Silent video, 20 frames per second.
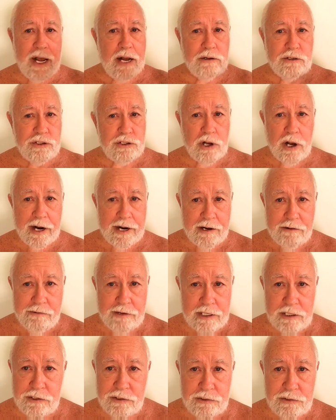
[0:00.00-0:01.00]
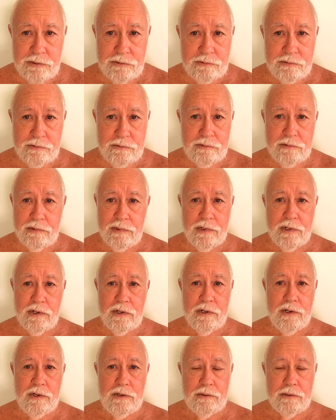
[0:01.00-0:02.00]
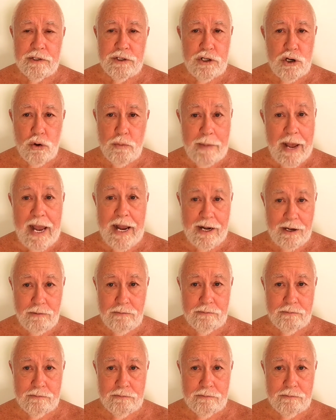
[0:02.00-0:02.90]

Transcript: outside of its domain,